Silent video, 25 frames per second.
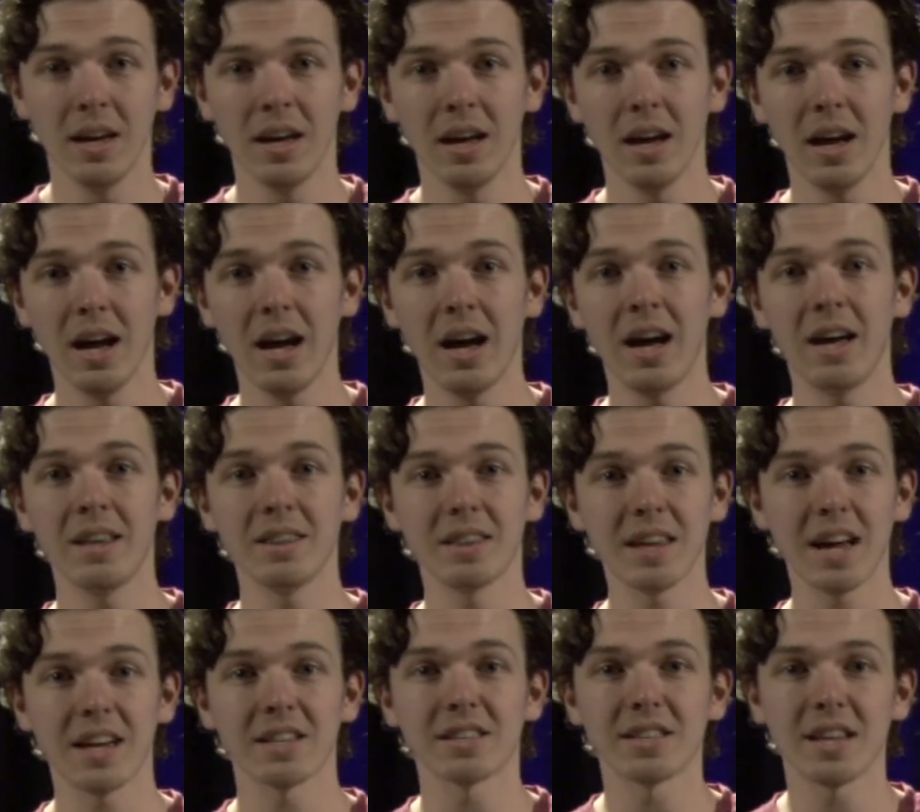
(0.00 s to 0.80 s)
And
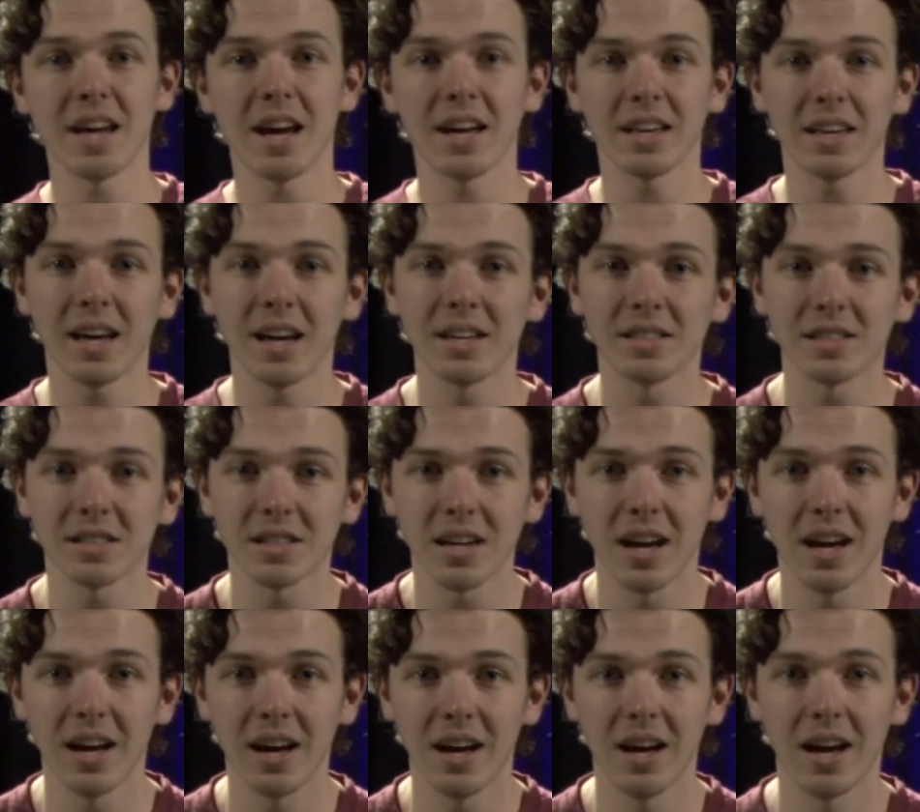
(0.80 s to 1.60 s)
that's that, guys.
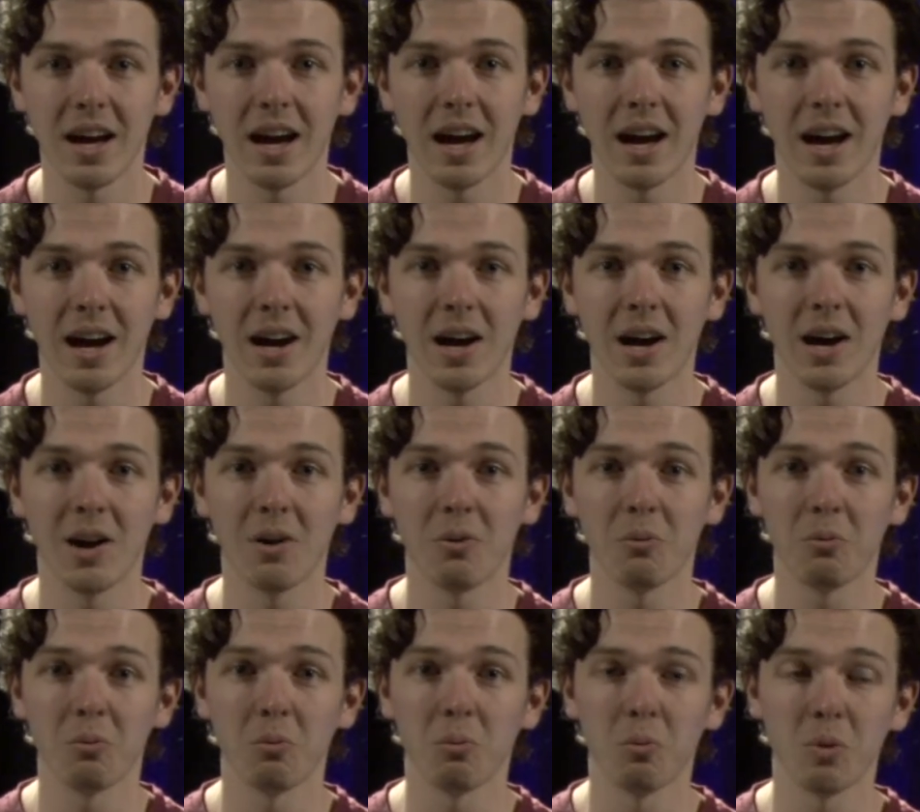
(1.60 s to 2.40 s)

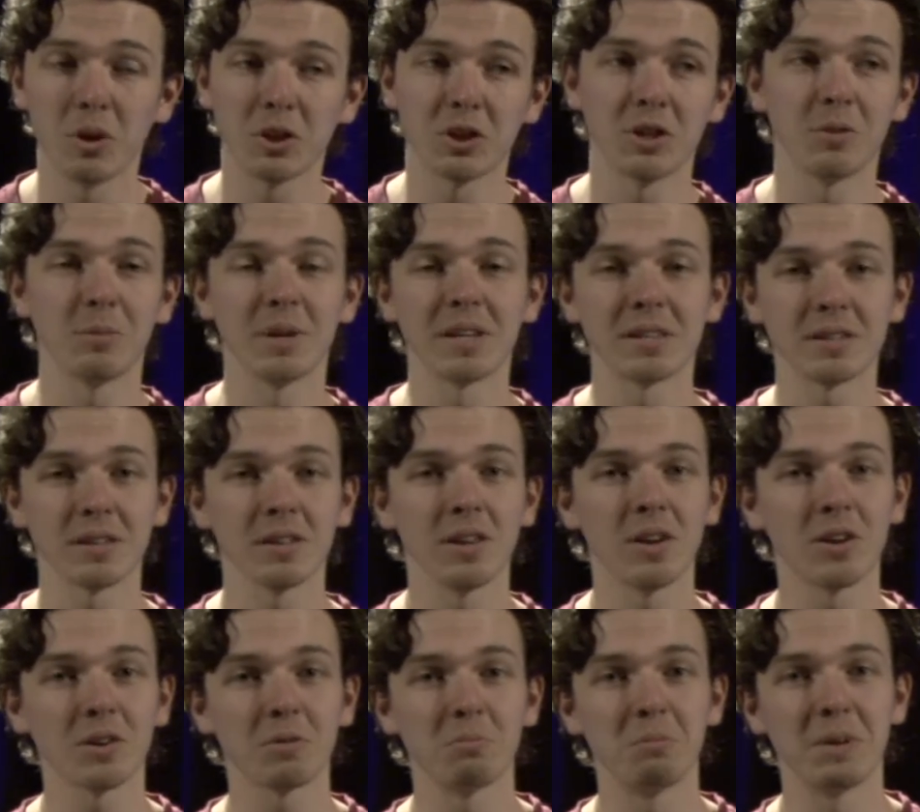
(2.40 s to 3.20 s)
I wish you the best of
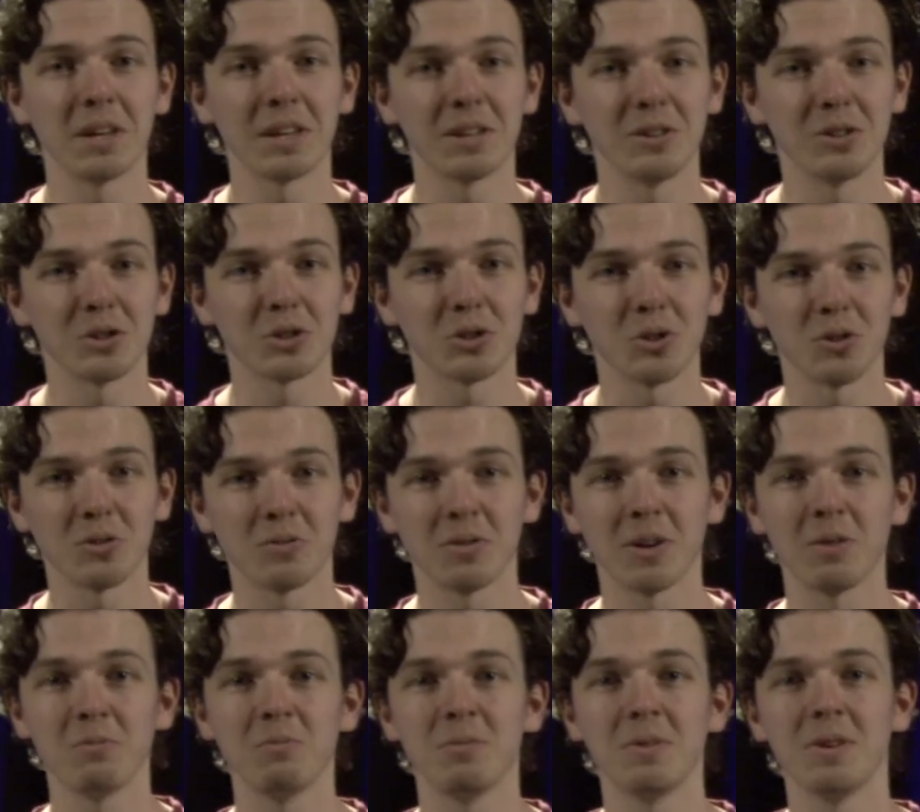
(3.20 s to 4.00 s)
luck making your short
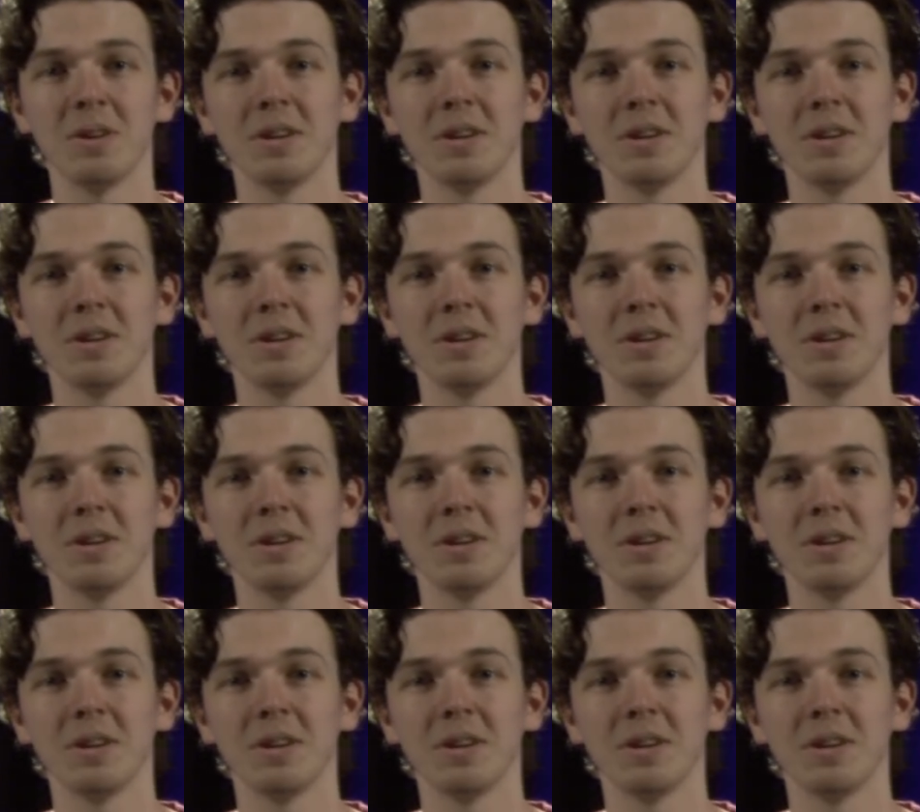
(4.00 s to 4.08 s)
film.